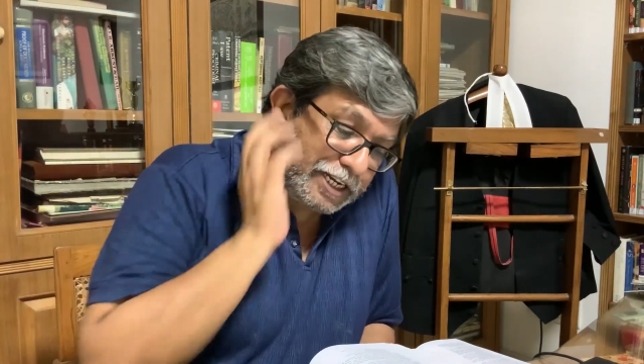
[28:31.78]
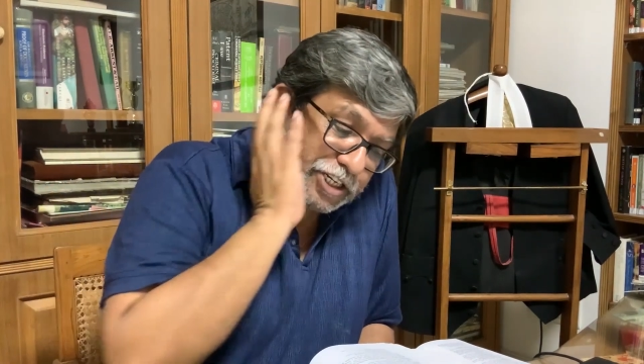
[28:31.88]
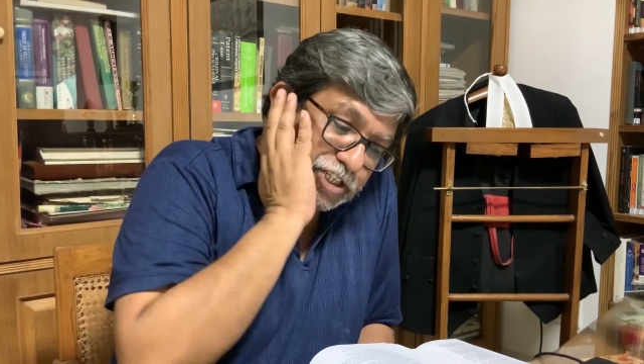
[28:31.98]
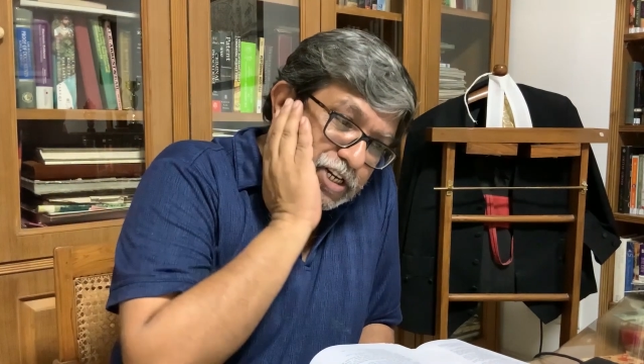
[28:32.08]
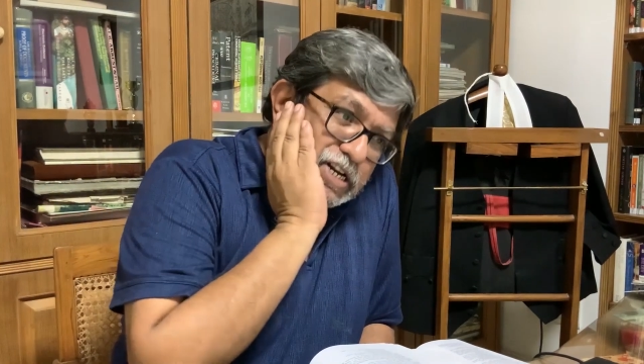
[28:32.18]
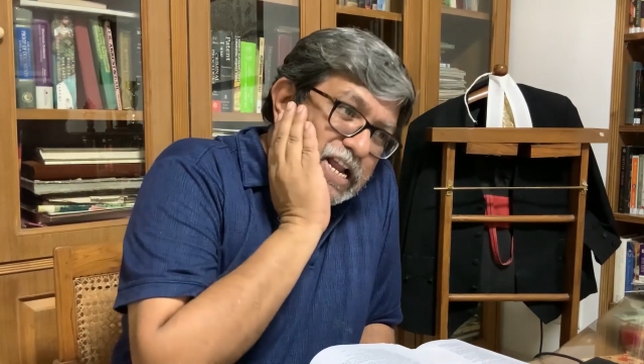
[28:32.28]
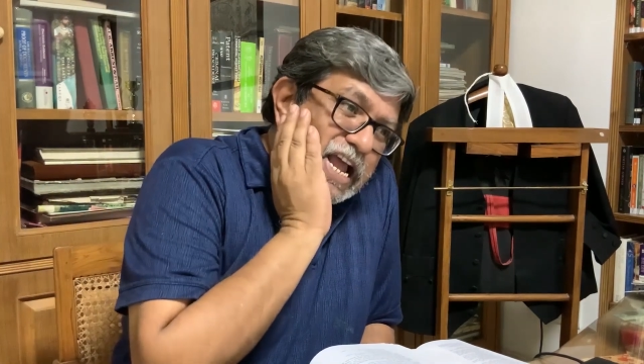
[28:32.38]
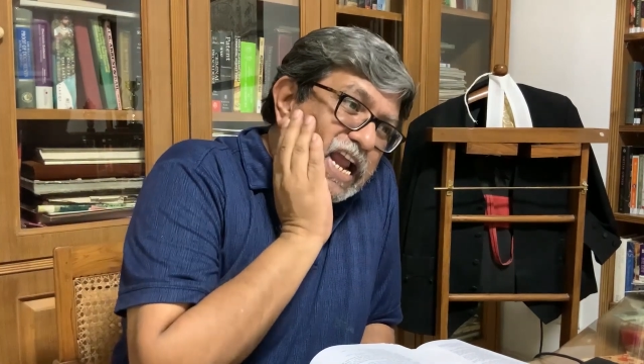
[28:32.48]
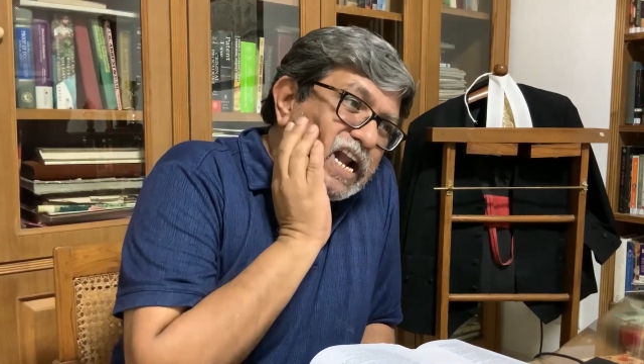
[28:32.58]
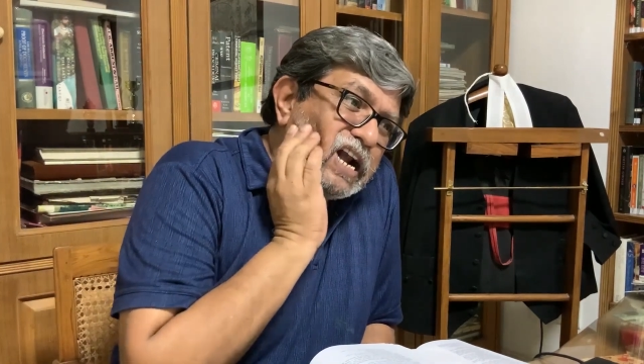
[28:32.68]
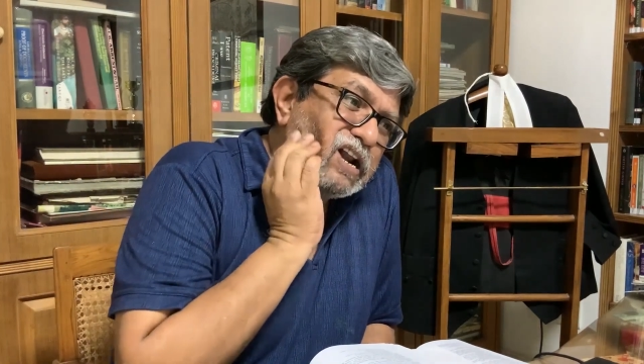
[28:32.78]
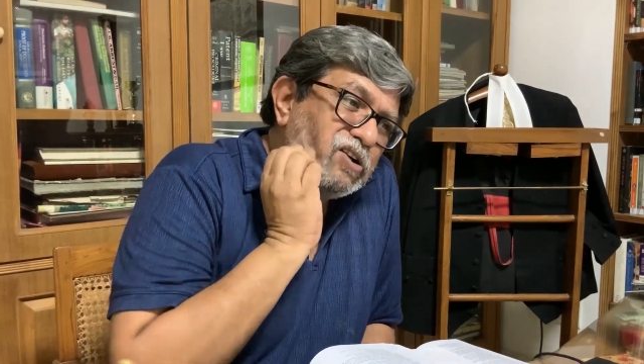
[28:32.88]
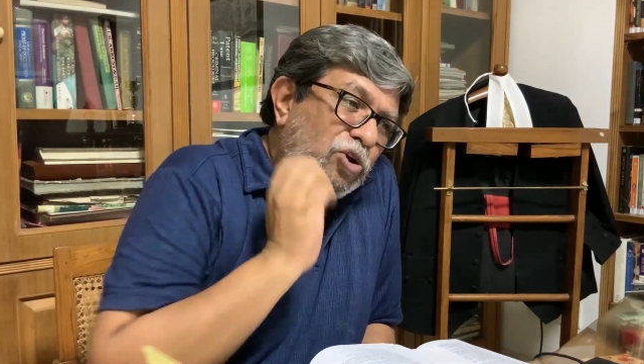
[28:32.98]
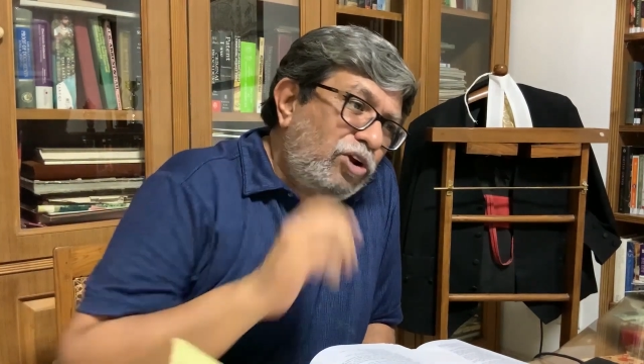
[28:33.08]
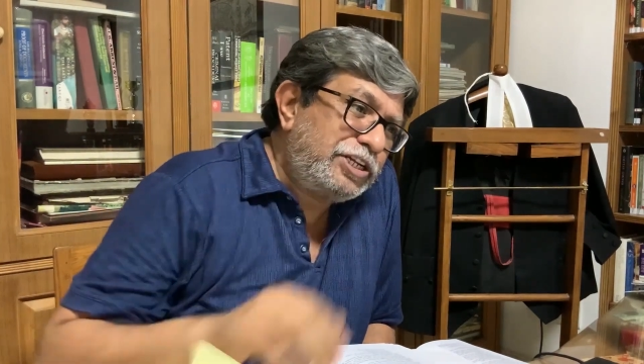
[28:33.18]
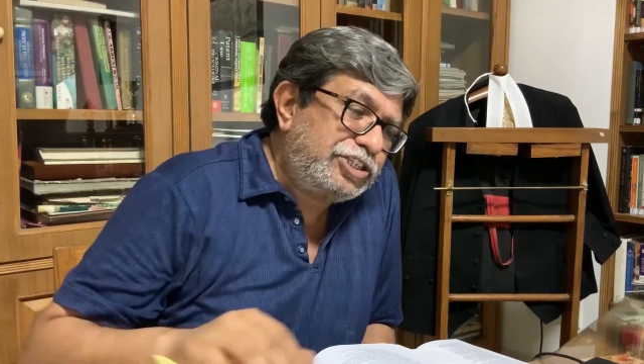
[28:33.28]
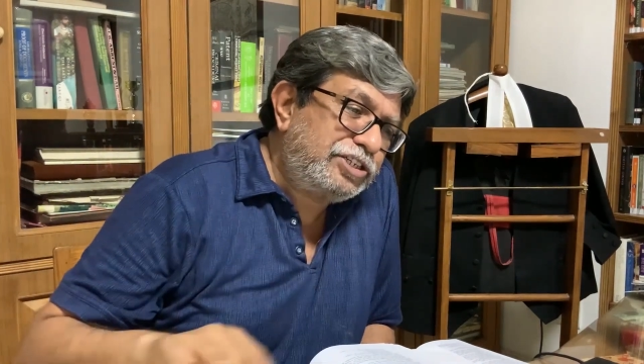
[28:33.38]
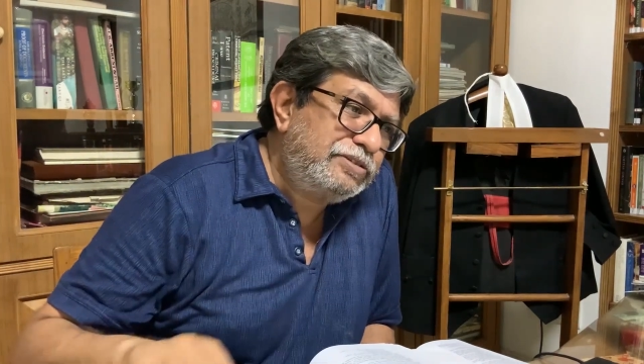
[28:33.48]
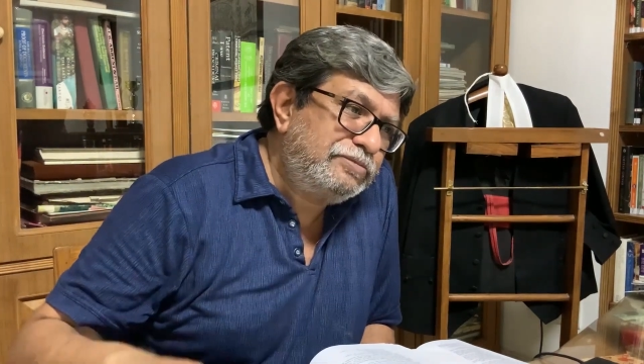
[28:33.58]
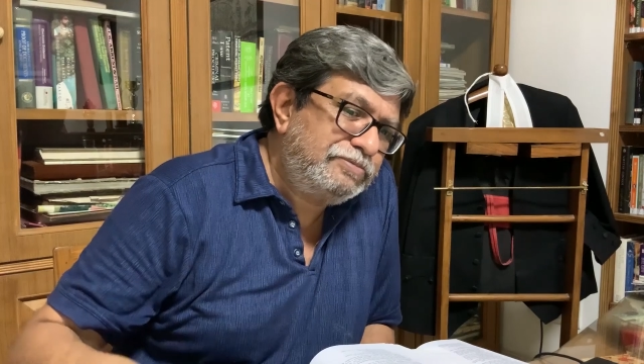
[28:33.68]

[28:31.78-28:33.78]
intention and knowledge